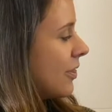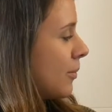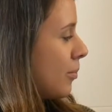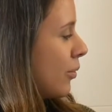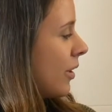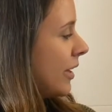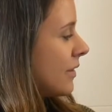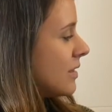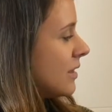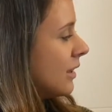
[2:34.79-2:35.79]
the
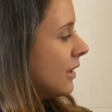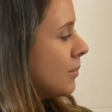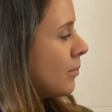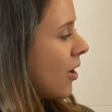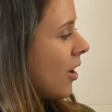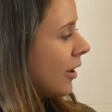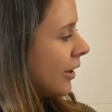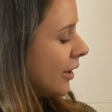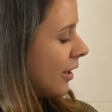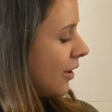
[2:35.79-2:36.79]
prancing and
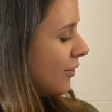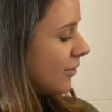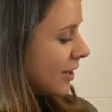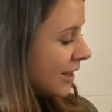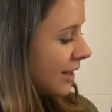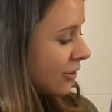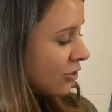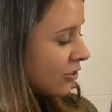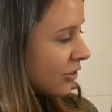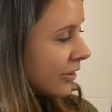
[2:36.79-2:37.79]
pawing of
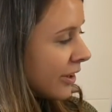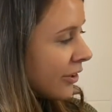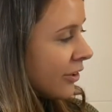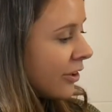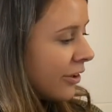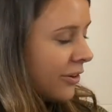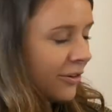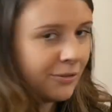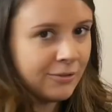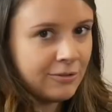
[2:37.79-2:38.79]
each little hoof.